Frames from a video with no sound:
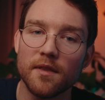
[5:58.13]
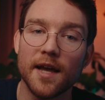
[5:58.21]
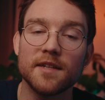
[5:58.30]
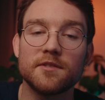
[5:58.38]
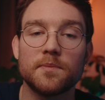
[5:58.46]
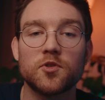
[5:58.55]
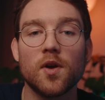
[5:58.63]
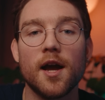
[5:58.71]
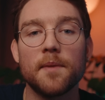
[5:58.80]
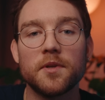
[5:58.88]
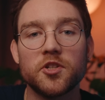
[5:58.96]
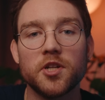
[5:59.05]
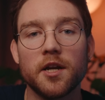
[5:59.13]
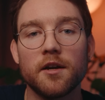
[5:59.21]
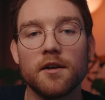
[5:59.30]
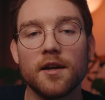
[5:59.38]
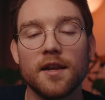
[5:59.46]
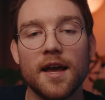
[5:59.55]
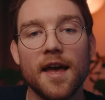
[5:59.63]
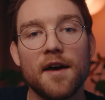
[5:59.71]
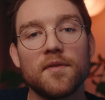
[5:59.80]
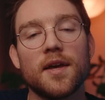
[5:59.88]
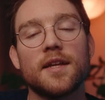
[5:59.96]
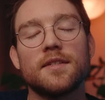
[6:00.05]
Like, subscribe, and share, and I
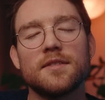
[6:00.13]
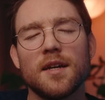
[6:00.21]
have a